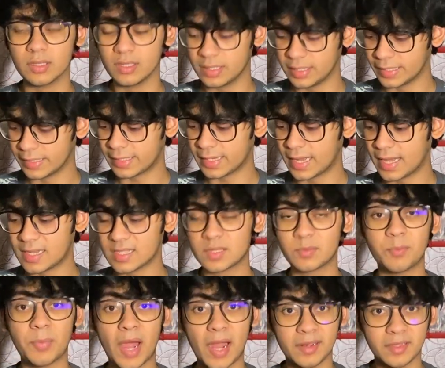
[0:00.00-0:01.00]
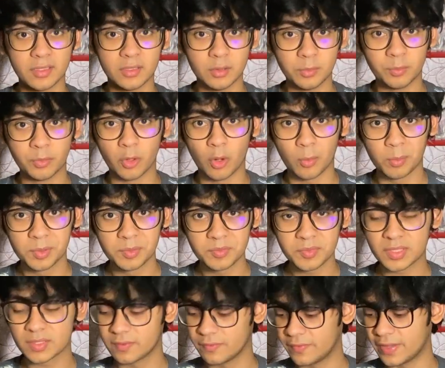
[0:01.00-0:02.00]
It has pattern
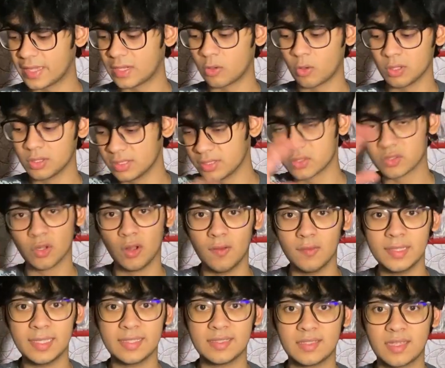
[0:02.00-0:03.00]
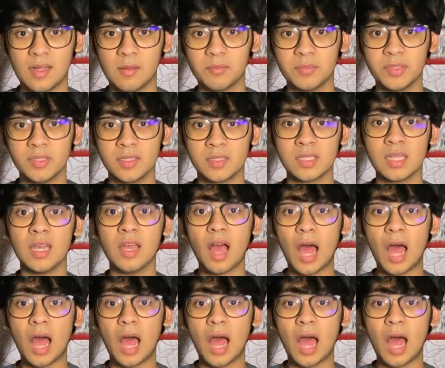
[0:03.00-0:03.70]
problems where all the solved examples